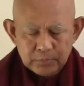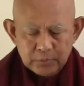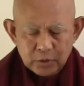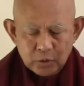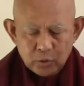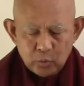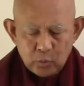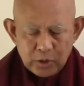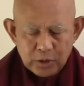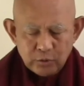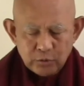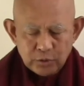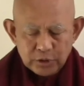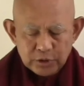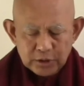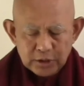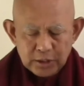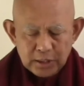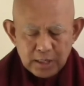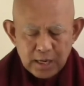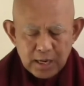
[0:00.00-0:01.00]
when we
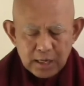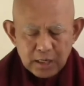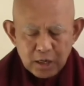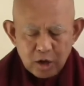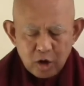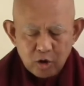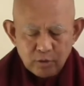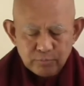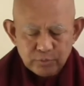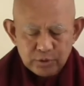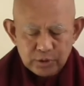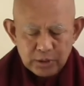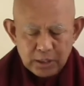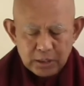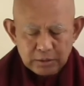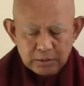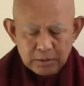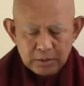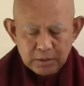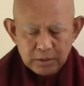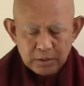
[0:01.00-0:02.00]
say an
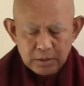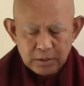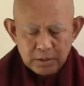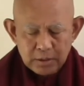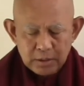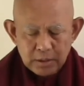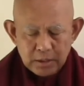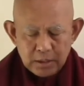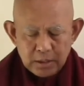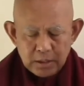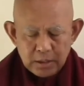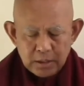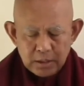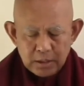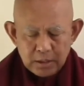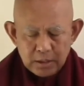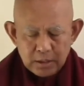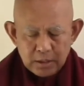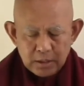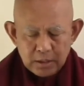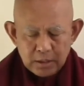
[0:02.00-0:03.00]
object,
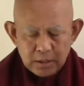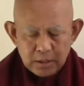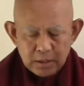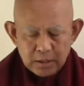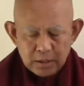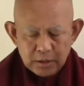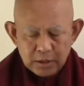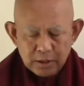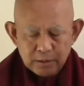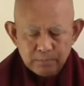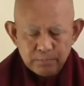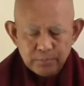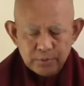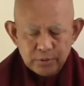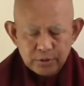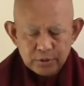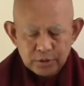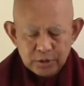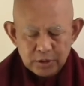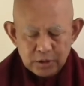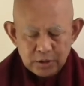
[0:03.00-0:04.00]
that
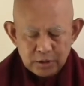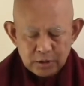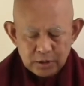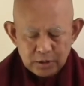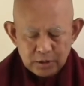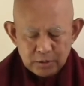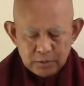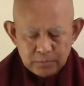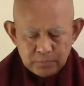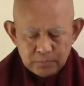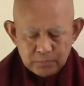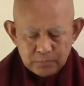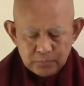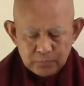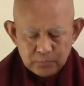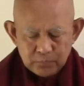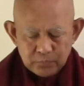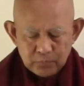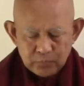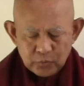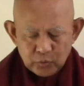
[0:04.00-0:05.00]
person
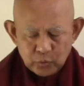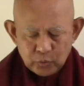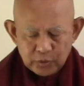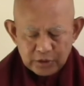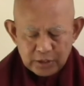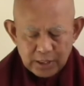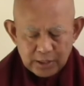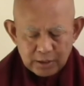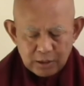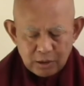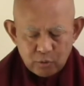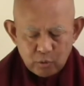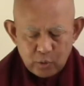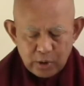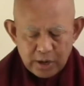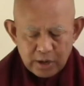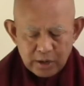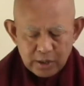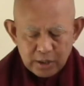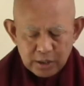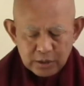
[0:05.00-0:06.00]
with that
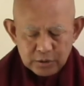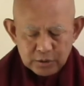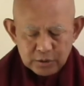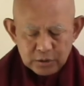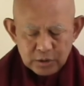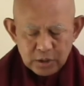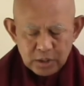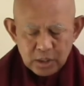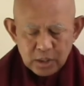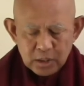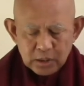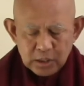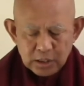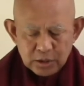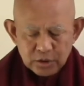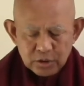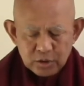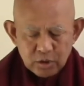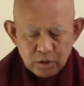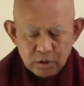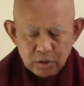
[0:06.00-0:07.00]
awareness does
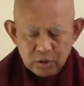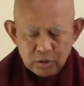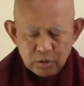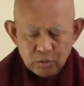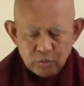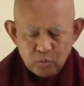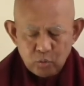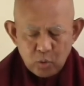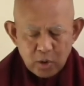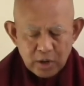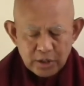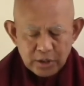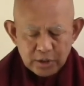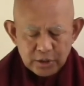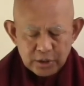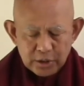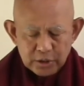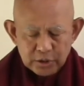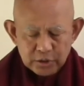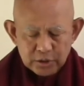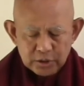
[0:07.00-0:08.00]
not know what it
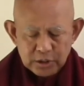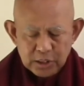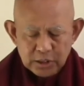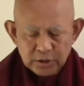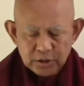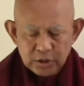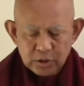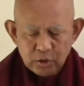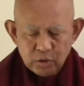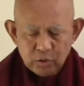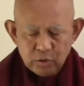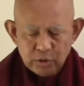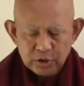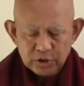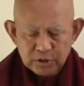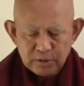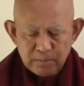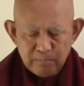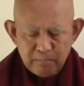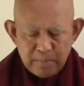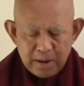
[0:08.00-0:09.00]
is, doesn't know it's
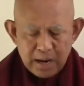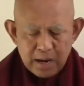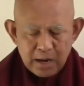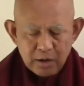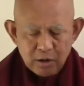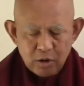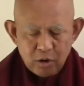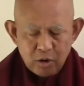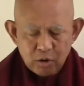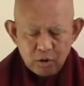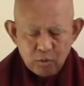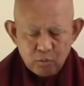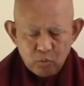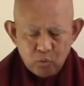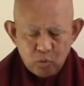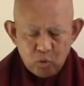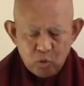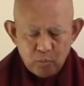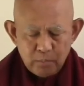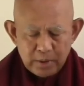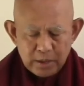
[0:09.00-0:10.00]
a man or a
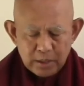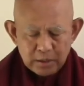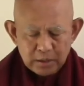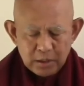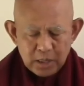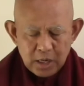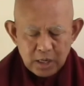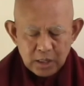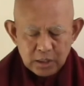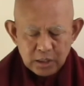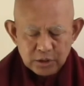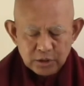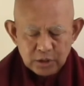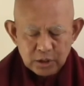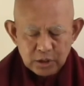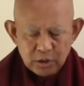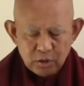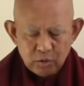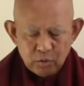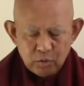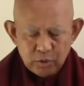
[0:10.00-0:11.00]
woman, doesn't
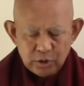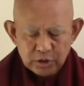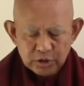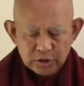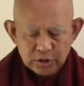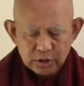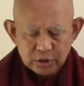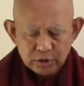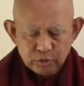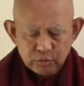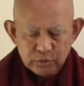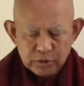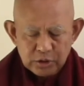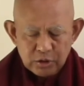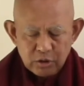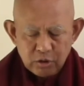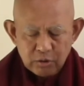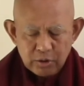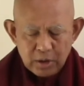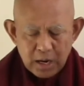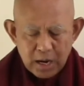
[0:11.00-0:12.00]
know it's a tree
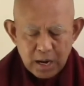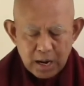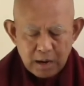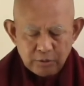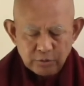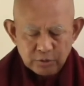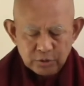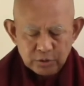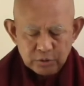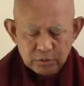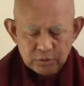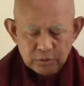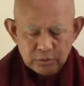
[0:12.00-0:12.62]
or a house,